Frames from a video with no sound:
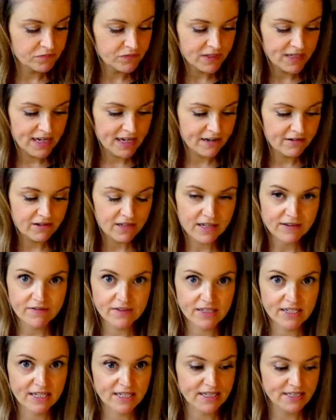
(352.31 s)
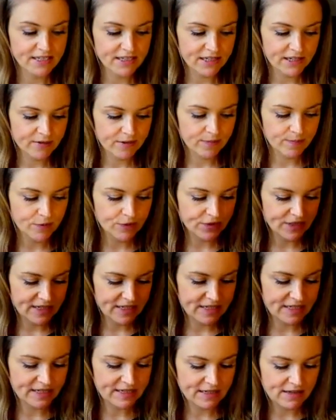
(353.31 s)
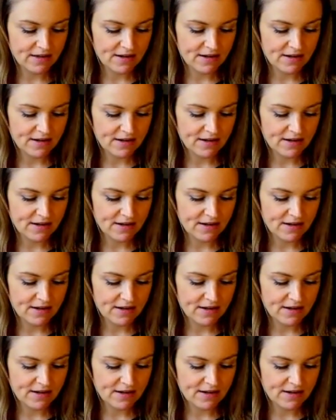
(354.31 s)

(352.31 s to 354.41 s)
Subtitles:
10 or 11 years ago I bought this,